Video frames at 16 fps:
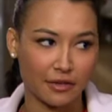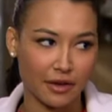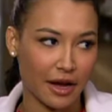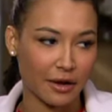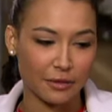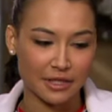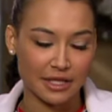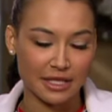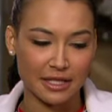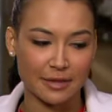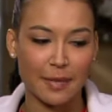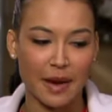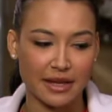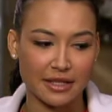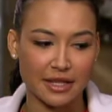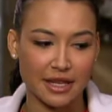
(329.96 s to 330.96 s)
I was
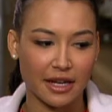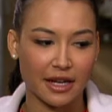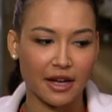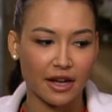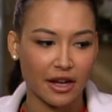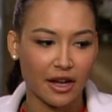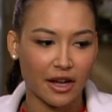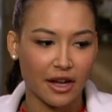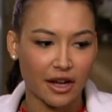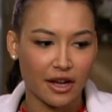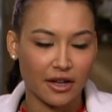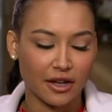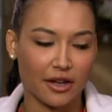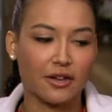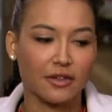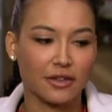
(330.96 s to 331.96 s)
expecting,
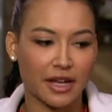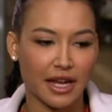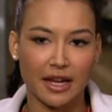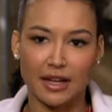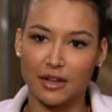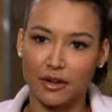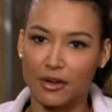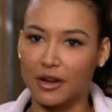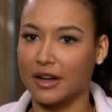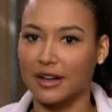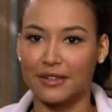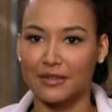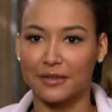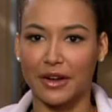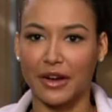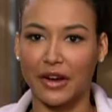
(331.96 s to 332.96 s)
Katie Couric,
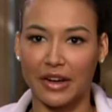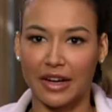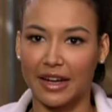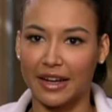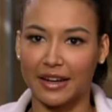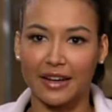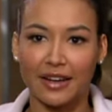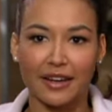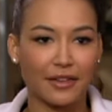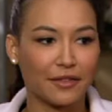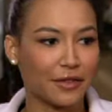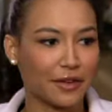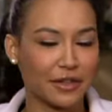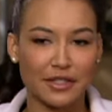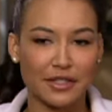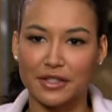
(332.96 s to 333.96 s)
very,
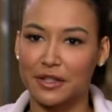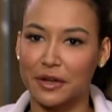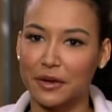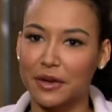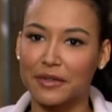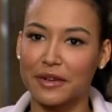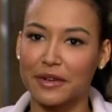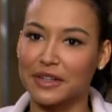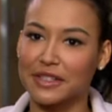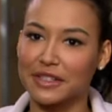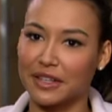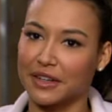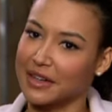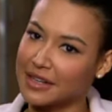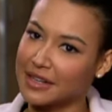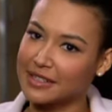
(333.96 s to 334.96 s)
very stoic, very
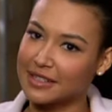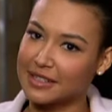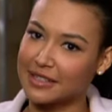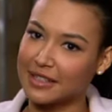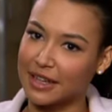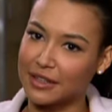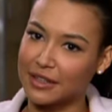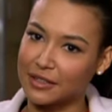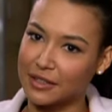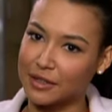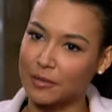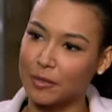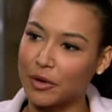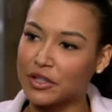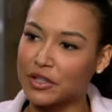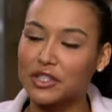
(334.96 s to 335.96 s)
serious, and like to
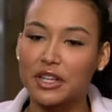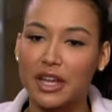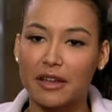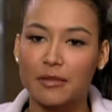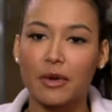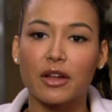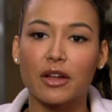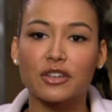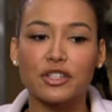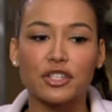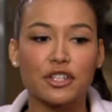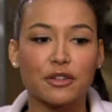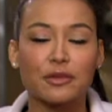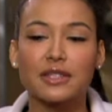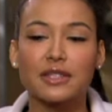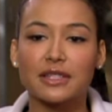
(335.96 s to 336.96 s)
the point. She came on,
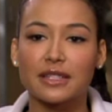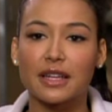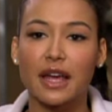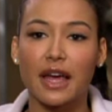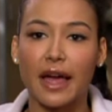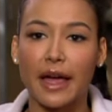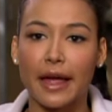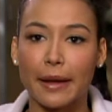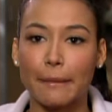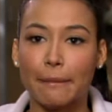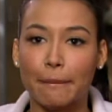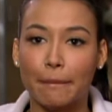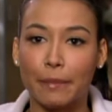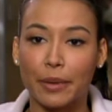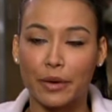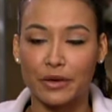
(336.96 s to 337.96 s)
she was a
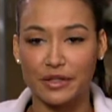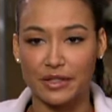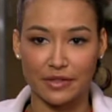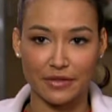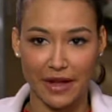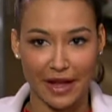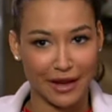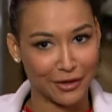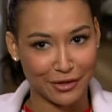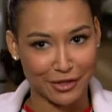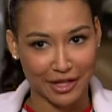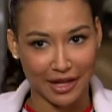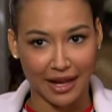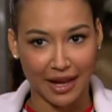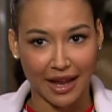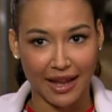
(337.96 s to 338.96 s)
burst of
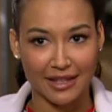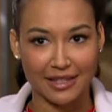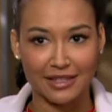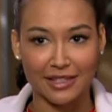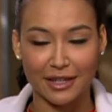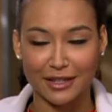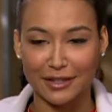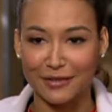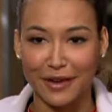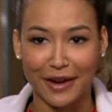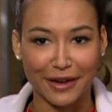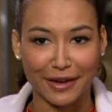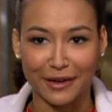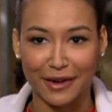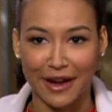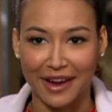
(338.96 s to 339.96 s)
energy and such a
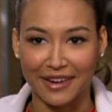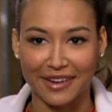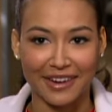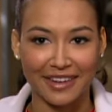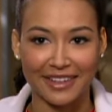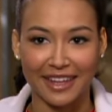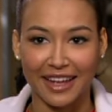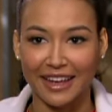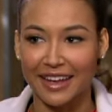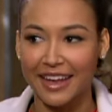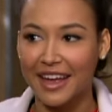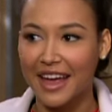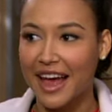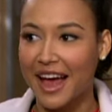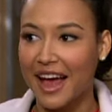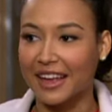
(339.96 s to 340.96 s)
firecracker and like
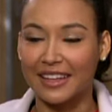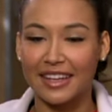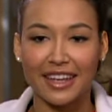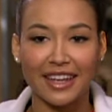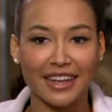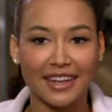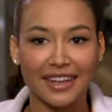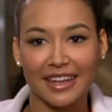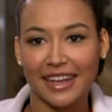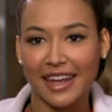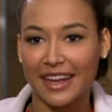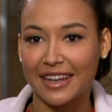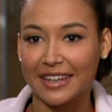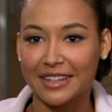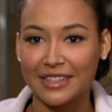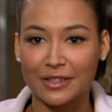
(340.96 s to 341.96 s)
a kid in a
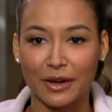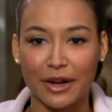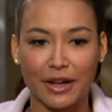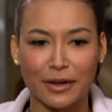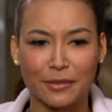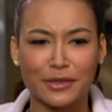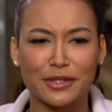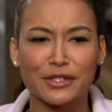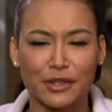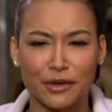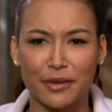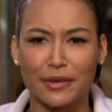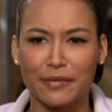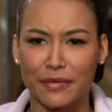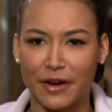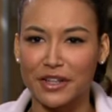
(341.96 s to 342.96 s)
candy store. And it was so
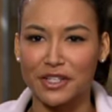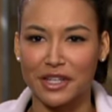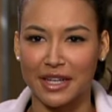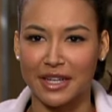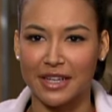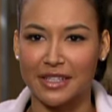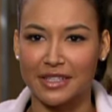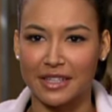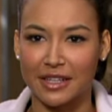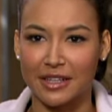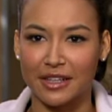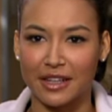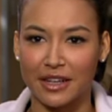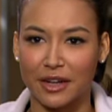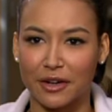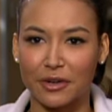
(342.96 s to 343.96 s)
refreshing
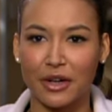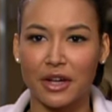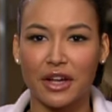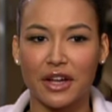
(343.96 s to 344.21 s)
to,